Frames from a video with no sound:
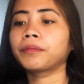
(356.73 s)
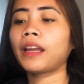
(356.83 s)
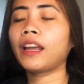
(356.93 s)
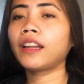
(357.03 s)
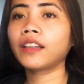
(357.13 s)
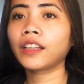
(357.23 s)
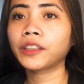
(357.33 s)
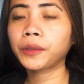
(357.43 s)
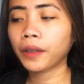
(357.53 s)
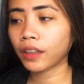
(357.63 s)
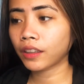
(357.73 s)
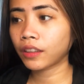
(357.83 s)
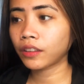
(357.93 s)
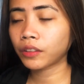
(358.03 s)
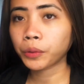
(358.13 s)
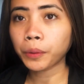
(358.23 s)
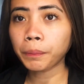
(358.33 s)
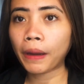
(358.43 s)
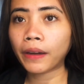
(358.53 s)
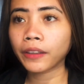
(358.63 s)
And as you to
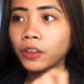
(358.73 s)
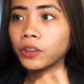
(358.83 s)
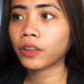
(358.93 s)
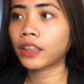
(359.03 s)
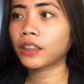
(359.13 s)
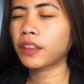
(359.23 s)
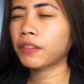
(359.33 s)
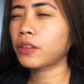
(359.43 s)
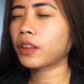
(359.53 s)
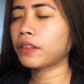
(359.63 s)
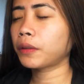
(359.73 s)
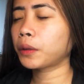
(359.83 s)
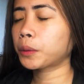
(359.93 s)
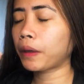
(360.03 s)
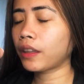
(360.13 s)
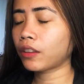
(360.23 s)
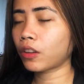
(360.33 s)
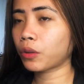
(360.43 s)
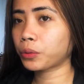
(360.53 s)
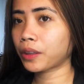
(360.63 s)
compare it also, guys, if you spread it
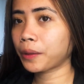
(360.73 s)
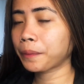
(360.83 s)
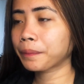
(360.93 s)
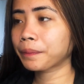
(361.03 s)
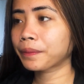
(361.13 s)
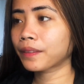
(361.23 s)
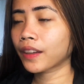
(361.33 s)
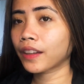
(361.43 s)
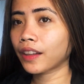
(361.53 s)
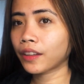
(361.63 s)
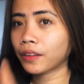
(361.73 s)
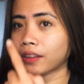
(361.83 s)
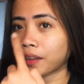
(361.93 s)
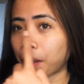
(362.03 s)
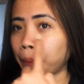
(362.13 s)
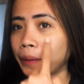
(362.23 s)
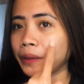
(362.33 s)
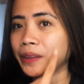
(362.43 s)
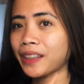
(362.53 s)
closer, the coverage is